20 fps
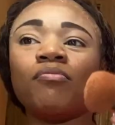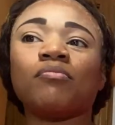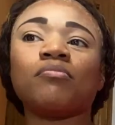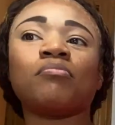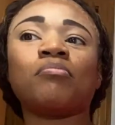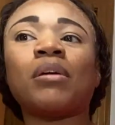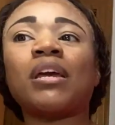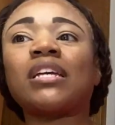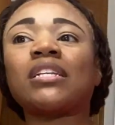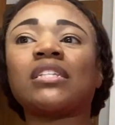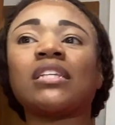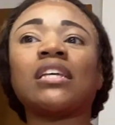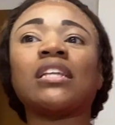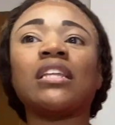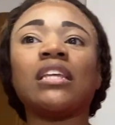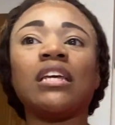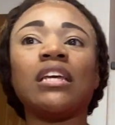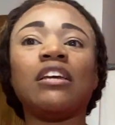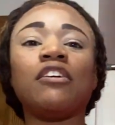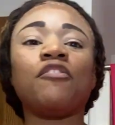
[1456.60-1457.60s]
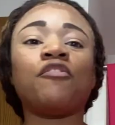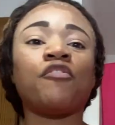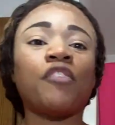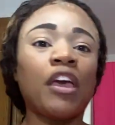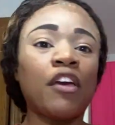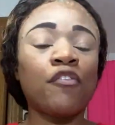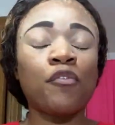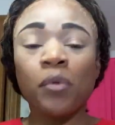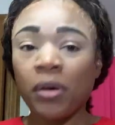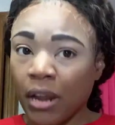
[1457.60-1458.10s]
basically
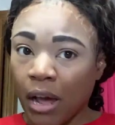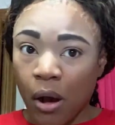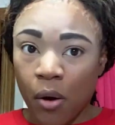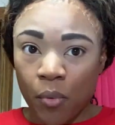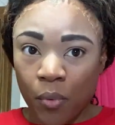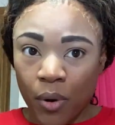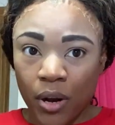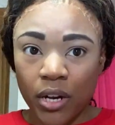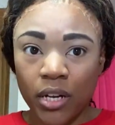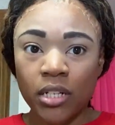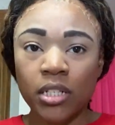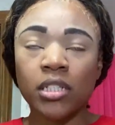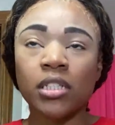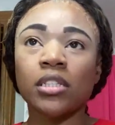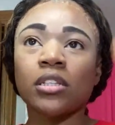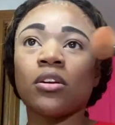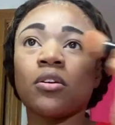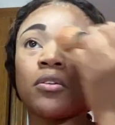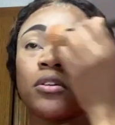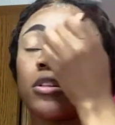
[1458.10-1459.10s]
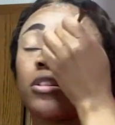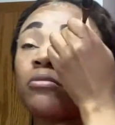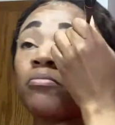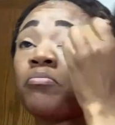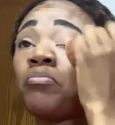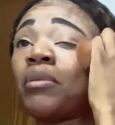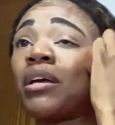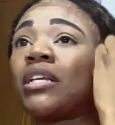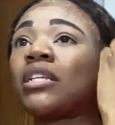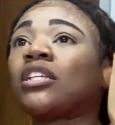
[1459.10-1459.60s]
faith without works. No, it's
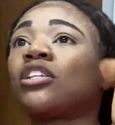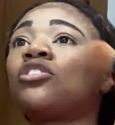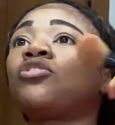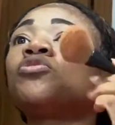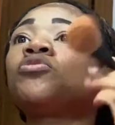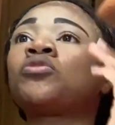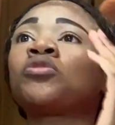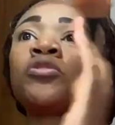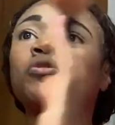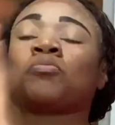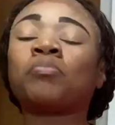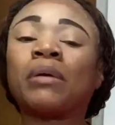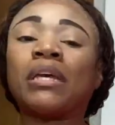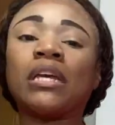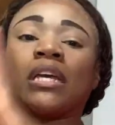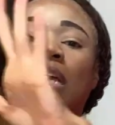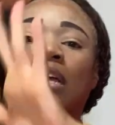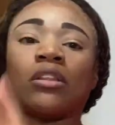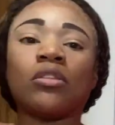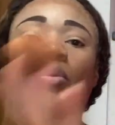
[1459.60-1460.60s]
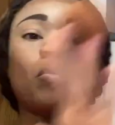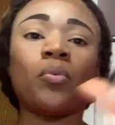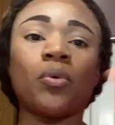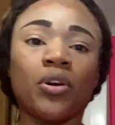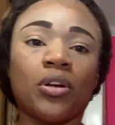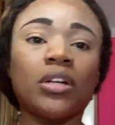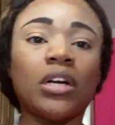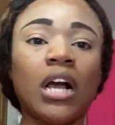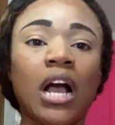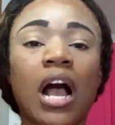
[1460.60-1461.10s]
basically you're speaking the
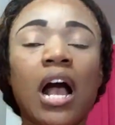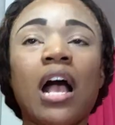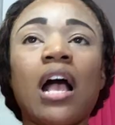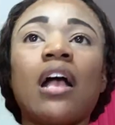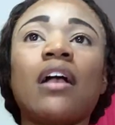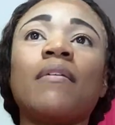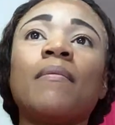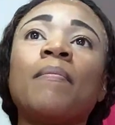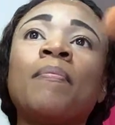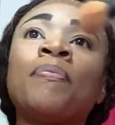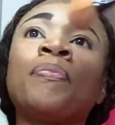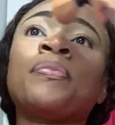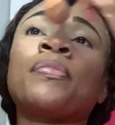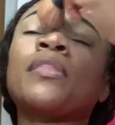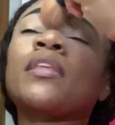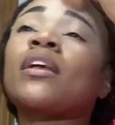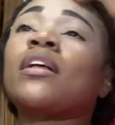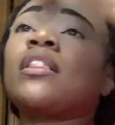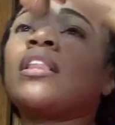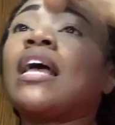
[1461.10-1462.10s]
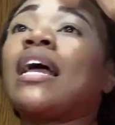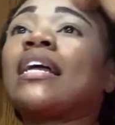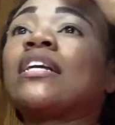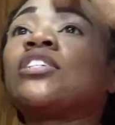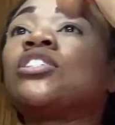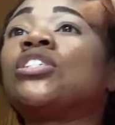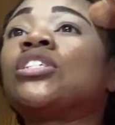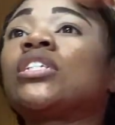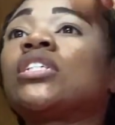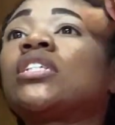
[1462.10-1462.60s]
word of God. Like
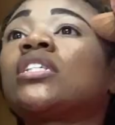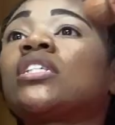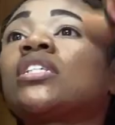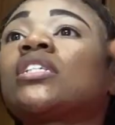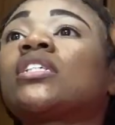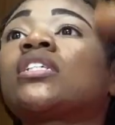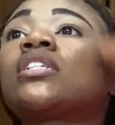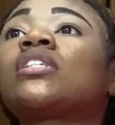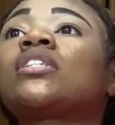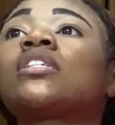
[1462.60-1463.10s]
Jesus,